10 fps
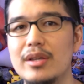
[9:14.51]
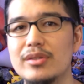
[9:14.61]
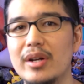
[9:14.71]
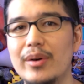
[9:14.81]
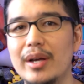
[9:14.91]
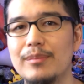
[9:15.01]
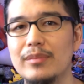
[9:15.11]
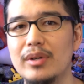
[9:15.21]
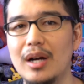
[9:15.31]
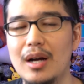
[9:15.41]
So anyway,
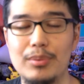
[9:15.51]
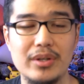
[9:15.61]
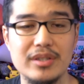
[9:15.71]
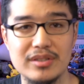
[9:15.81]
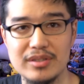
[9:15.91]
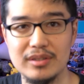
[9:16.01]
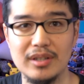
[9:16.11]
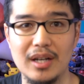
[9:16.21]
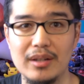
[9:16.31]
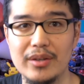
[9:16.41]
uh, please
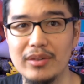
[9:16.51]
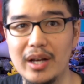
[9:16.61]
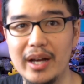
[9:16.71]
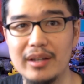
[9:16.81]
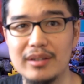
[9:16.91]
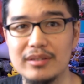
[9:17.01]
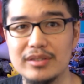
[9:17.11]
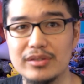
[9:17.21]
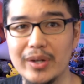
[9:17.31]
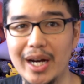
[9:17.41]
uh, leave a like,
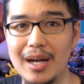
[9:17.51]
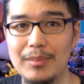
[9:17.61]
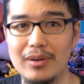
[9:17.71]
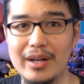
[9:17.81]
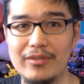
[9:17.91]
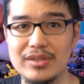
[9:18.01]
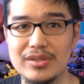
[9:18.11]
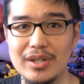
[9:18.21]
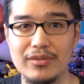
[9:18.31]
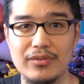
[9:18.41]
subscribe, all that fun
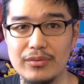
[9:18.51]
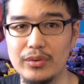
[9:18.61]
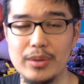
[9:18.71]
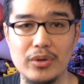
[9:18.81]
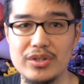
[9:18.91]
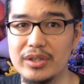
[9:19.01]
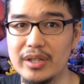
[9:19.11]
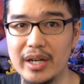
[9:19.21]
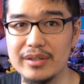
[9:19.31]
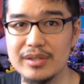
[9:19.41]
stuff. Really appreciate you
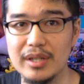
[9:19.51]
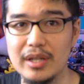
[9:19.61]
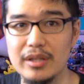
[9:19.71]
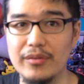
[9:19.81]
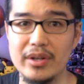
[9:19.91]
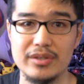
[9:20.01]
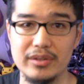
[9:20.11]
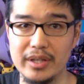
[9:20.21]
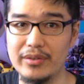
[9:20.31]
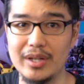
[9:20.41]
guys. Don't forget to
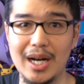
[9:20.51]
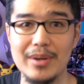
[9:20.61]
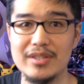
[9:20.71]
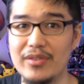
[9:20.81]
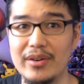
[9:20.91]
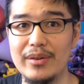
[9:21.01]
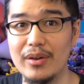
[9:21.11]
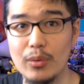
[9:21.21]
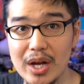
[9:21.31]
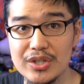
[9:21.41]
leave a comment if you have any
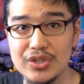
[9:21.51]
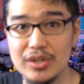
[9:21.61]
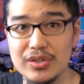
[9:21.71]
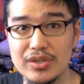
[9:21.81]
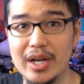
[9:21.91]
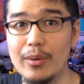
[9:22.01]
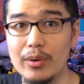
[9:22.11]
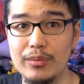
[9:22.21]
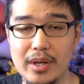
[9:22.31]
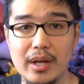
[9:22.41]
questions. I
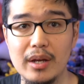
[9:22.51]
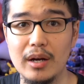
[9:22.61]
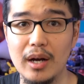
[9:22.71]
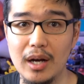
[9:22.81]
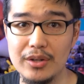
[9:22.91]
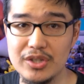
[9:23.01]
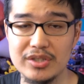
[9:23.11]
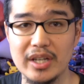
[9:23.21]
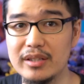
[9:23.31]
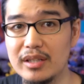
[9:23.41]
will, uh,
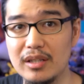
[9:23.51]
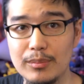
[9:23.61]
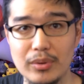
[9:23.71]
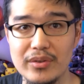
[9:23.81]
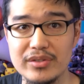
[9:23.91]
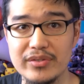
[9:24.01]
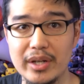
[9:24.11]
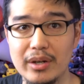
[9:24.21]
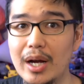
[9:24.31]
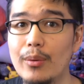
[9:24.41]
just like the previous
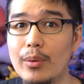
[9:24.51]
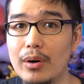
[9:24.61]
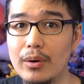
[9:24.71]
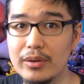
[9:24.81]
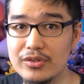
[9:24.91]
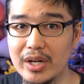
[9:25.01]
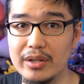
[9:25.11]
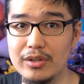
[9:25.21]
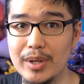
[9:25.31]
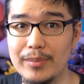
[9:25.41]
video, I will try
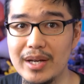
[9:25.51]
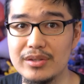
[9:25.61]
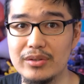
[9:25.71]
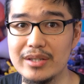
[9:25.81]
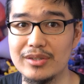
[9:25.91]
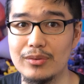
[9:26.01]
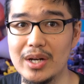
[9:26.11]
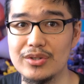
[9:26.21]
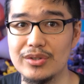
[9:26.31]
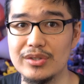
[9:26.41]
to do my best to answer
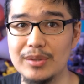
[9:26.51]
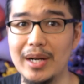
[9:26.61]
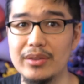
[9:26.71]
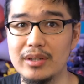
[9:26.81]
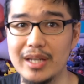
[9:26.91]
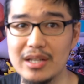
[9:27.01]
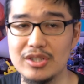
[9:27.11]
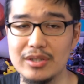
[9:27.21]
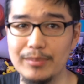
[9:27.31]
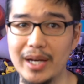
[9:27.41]
questions about the
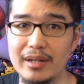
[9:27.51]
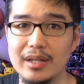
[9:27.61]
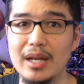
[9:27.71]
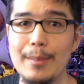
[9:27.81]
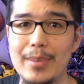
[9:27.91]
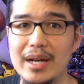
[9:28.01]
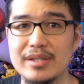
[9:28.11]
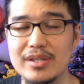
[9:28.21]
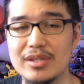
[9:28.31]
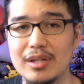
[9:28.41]
Genshin Impact pity
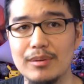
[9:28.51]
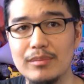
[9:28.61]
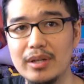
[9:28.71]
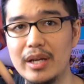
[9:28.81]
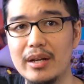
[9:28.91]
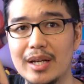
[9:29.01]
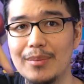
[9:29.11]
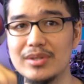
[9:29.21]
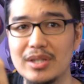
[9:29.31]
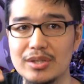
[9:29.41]
system in the
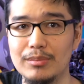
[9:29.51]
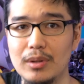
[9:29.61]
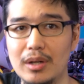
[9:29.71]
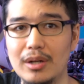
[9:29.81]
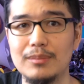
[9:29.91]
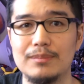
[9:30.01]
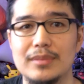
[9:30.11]
comment section below.